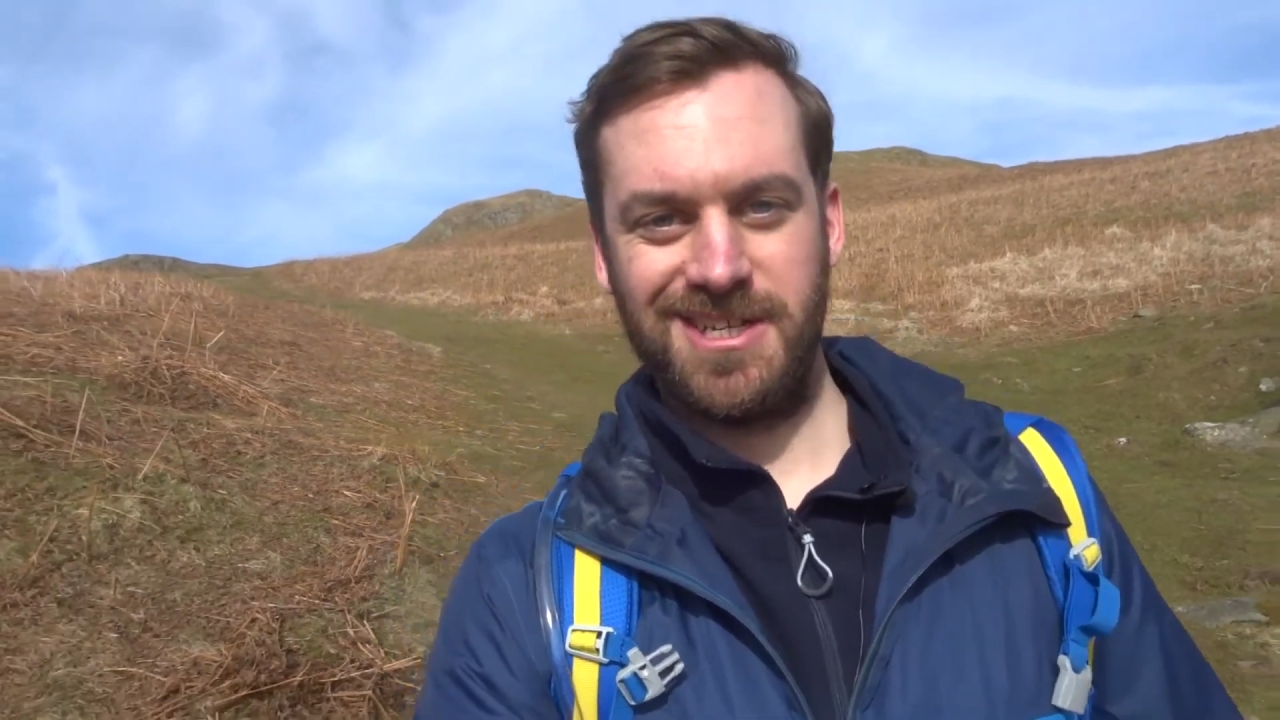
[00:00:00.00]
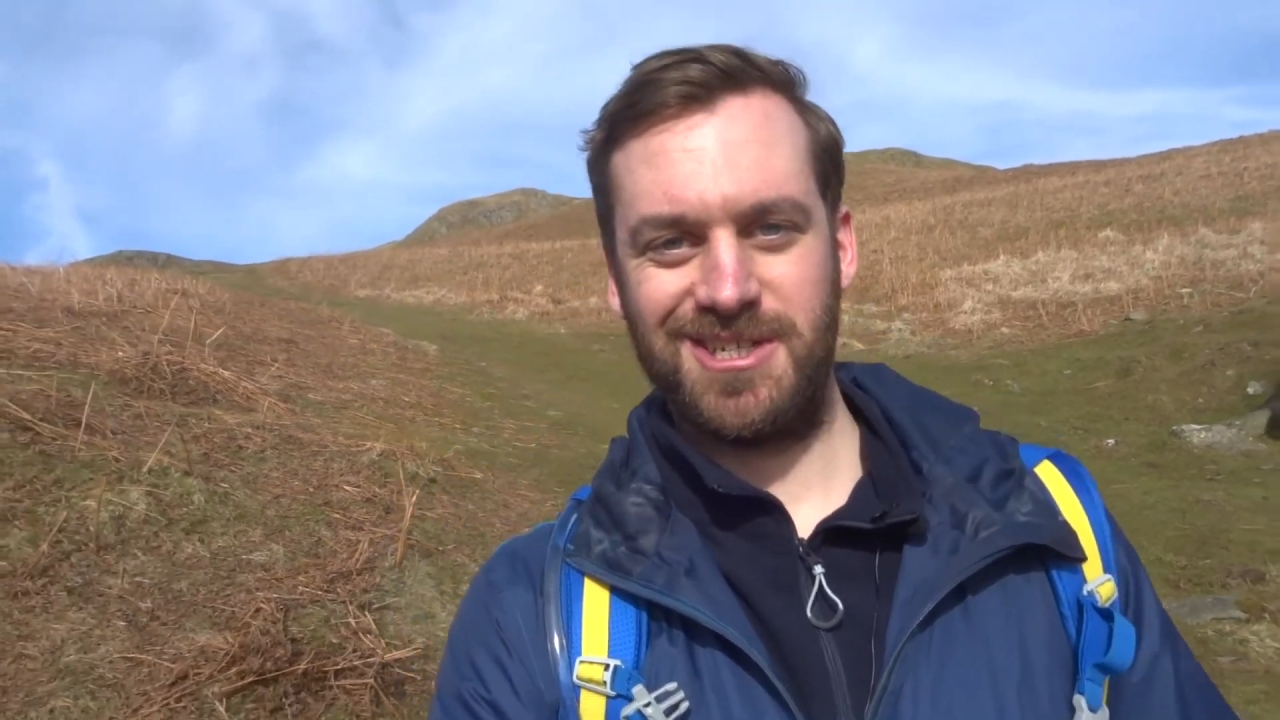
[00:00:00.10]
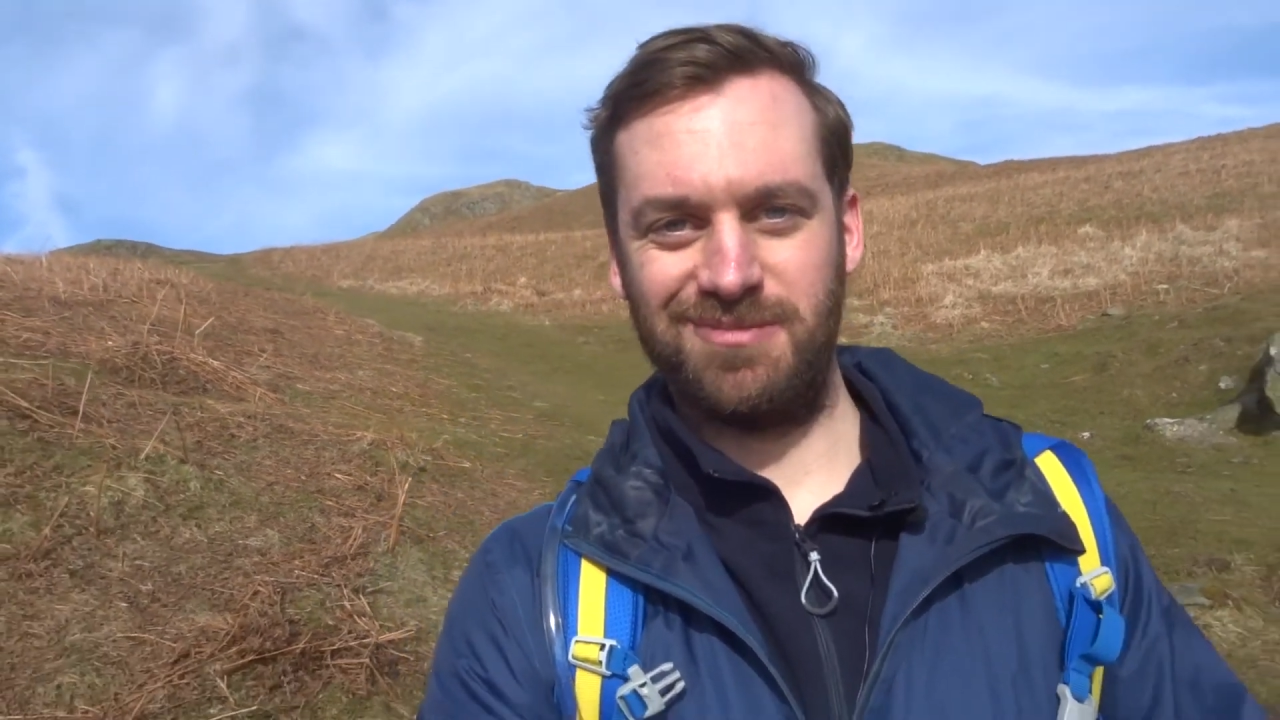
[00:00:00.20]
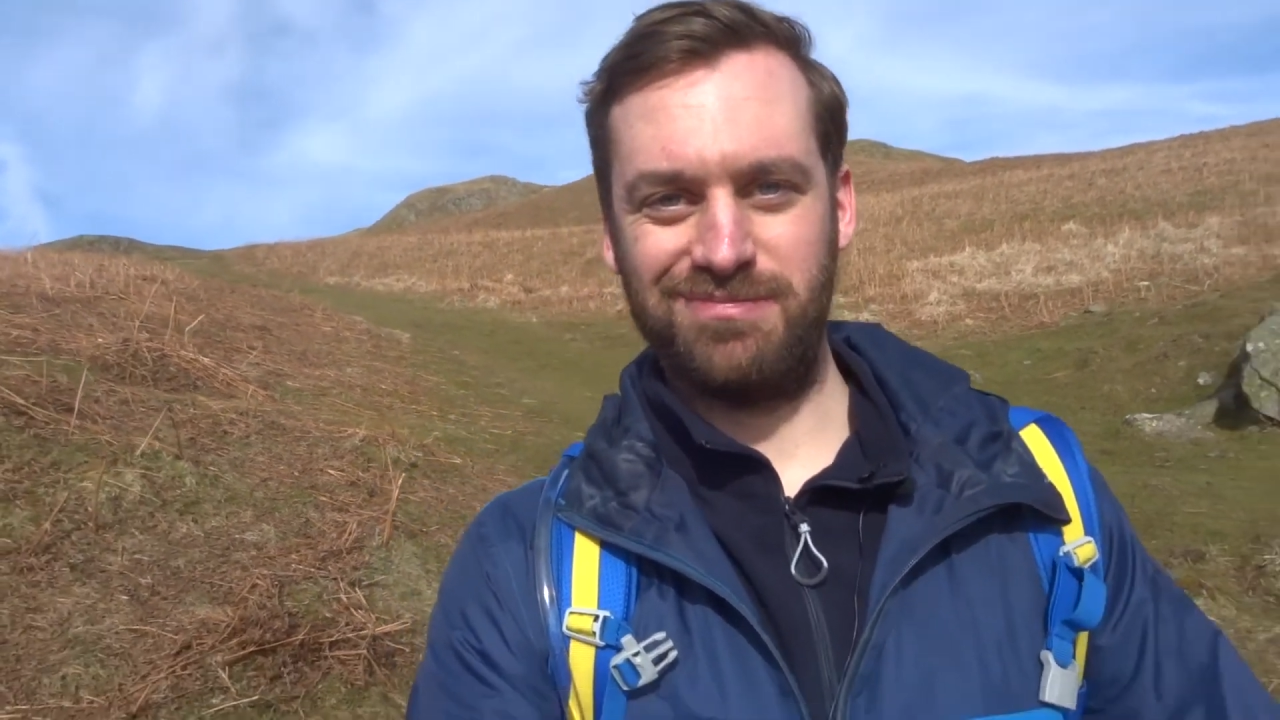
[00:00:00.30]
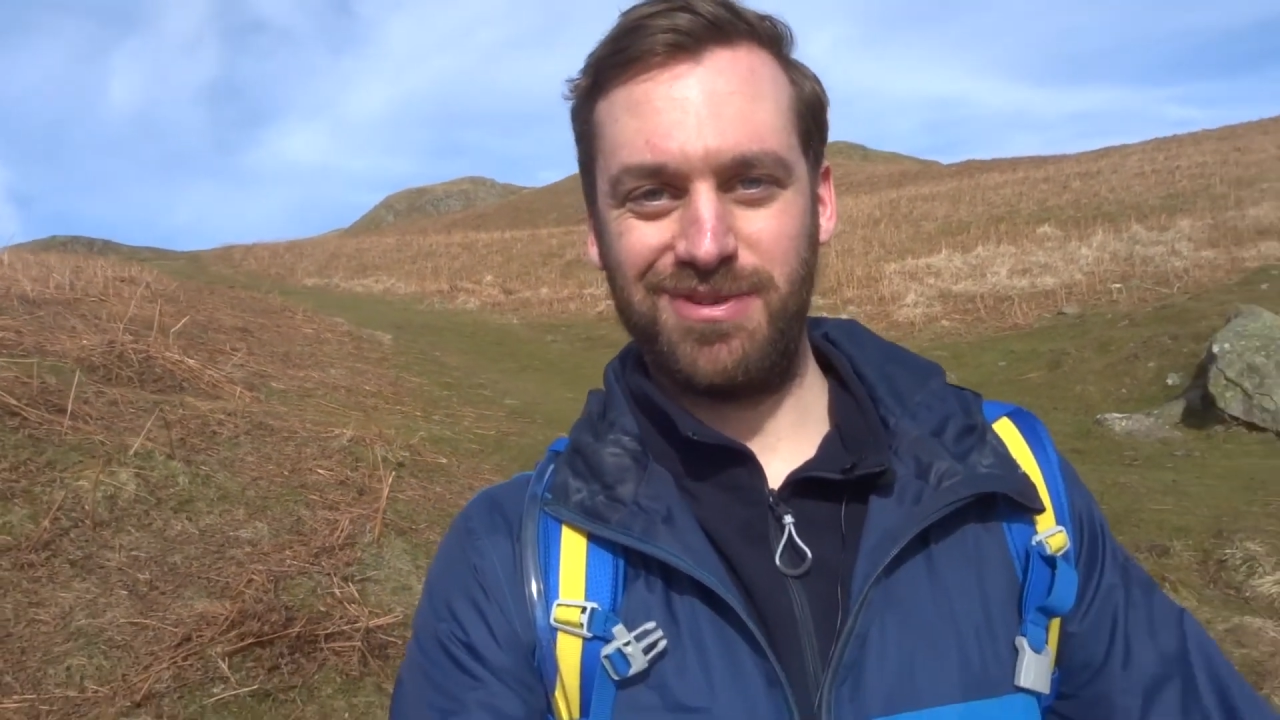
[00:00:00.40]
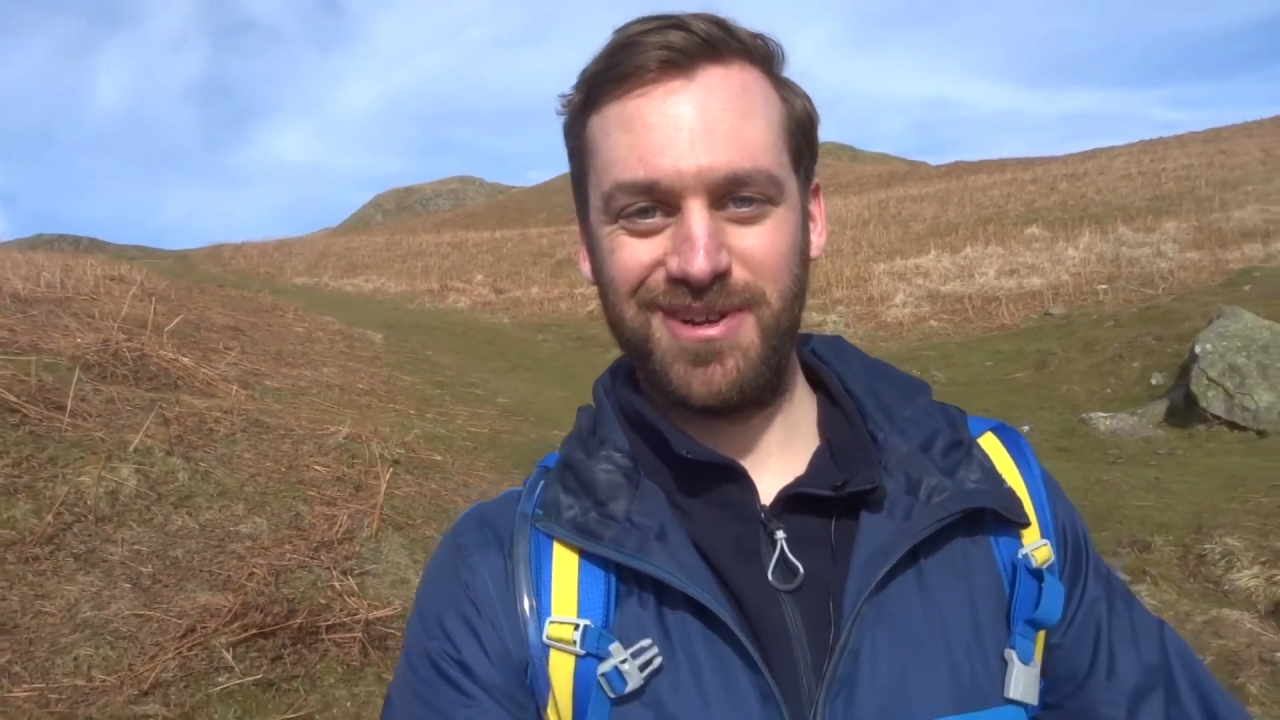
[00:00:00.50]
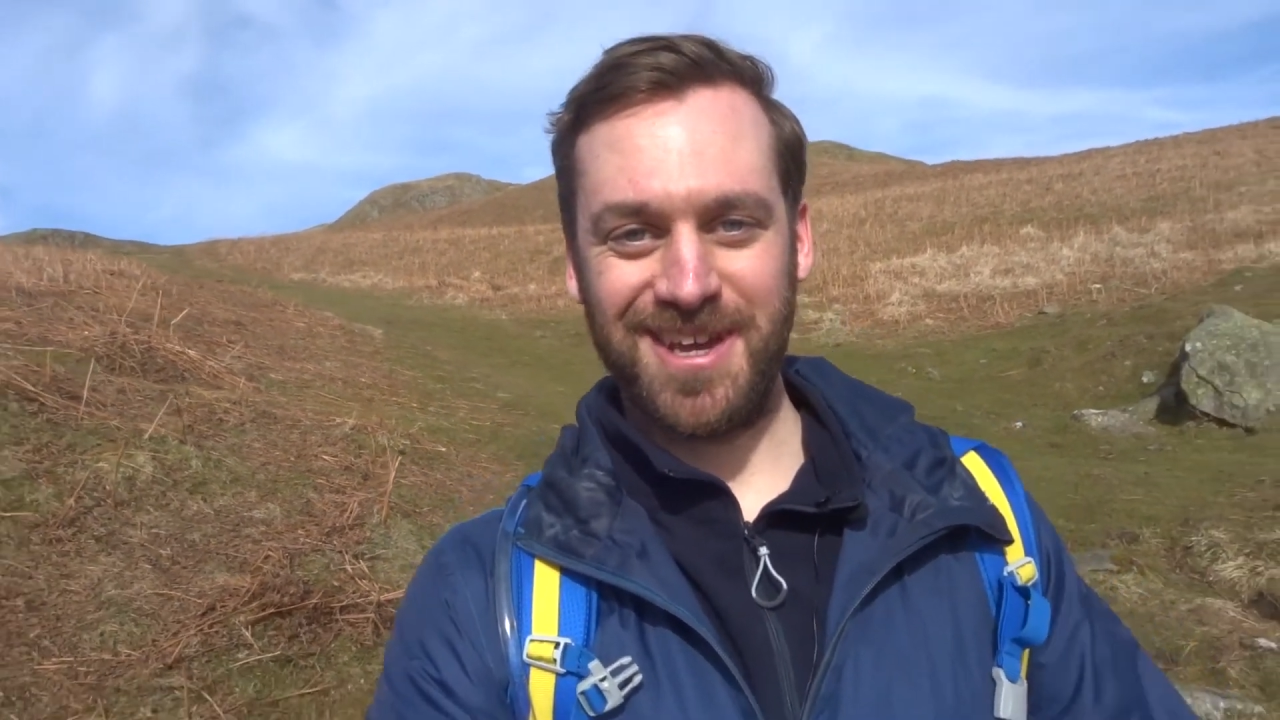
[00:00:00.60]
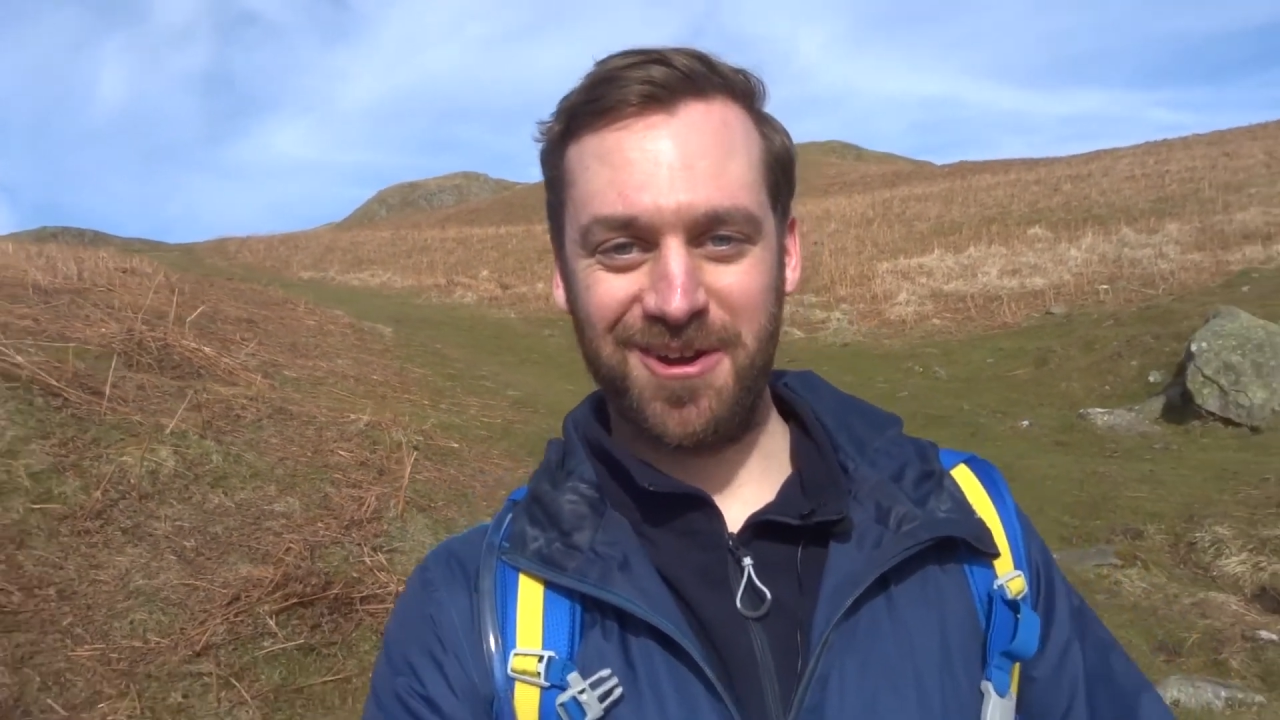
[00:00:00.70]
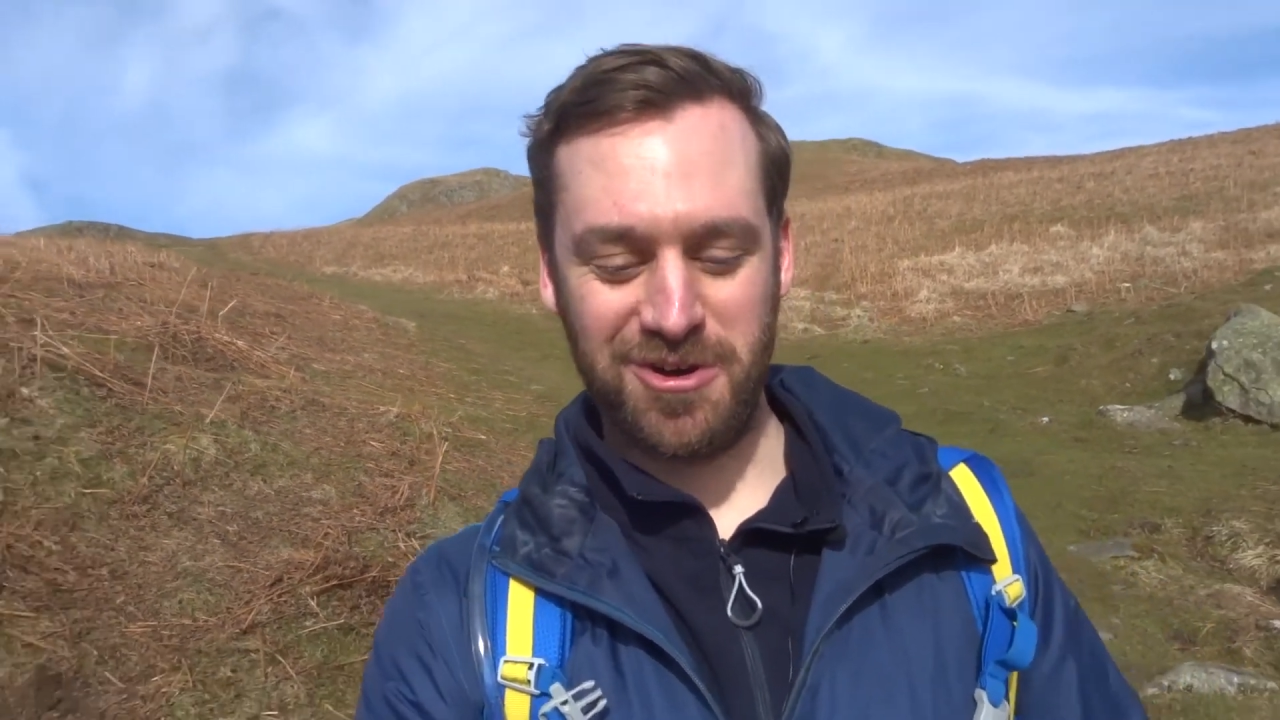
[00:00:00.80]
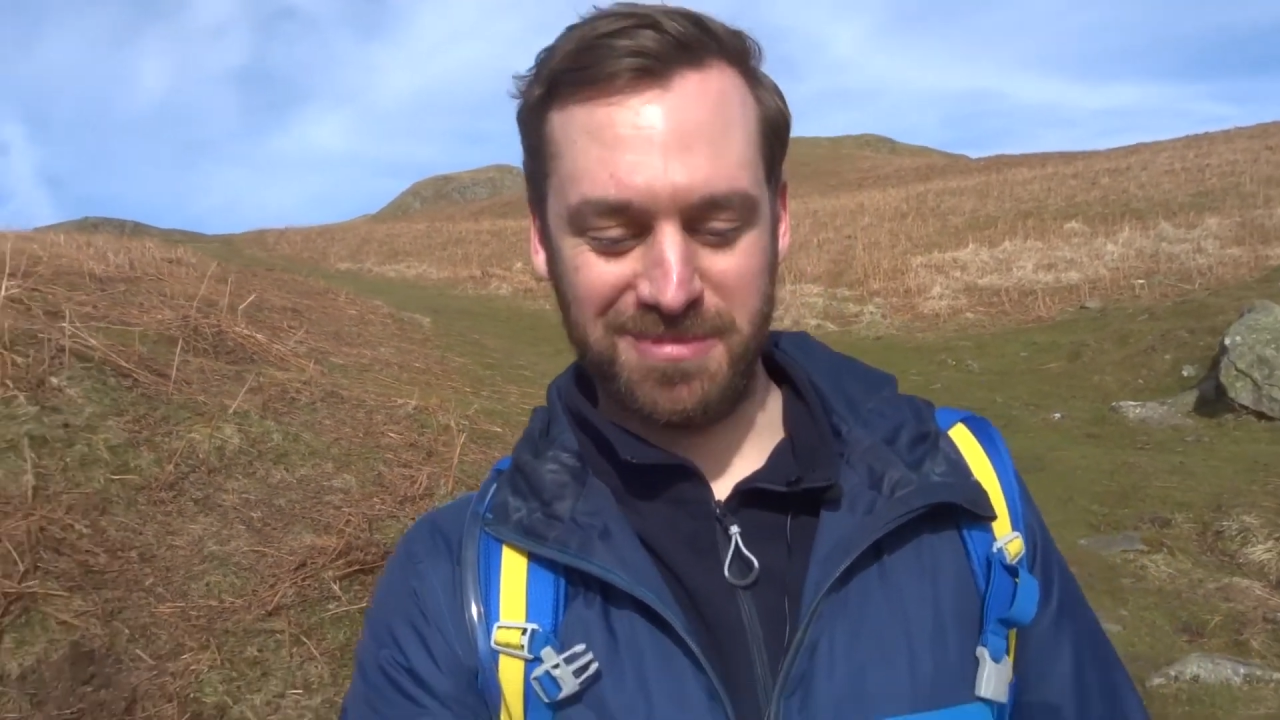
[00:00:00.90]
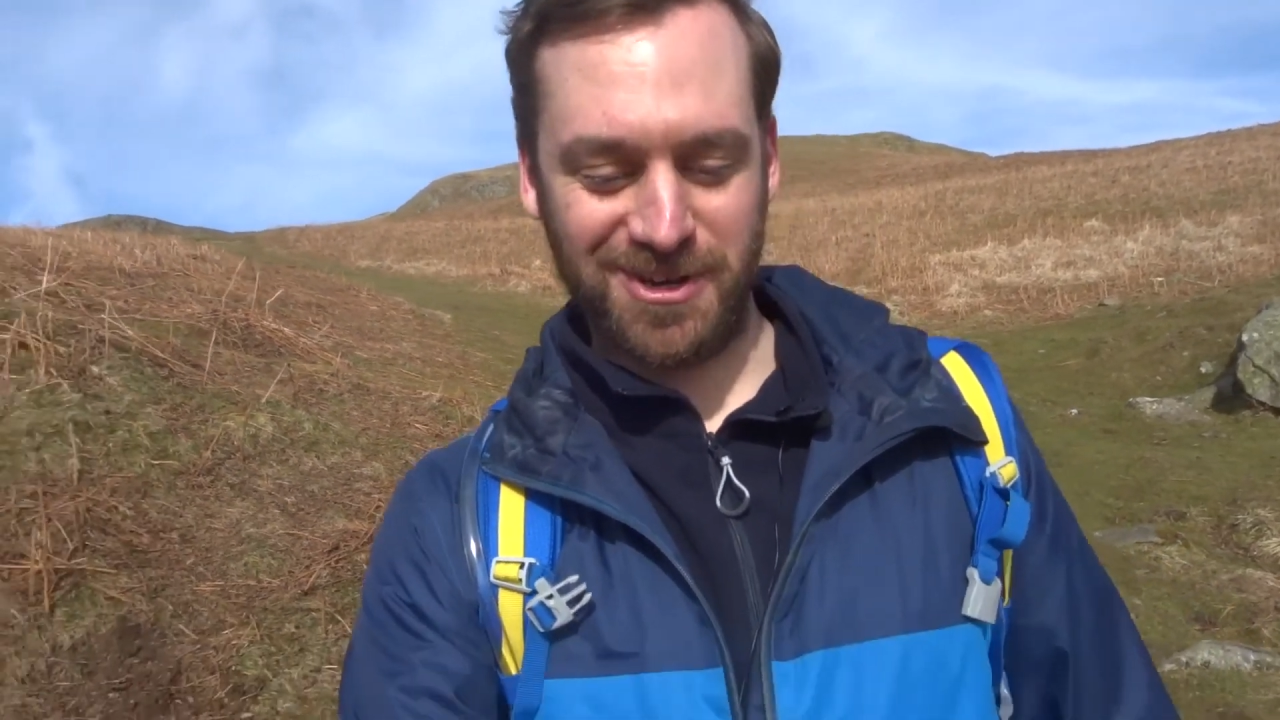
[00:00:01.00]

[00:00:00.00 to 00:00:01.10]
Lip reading: should probably get home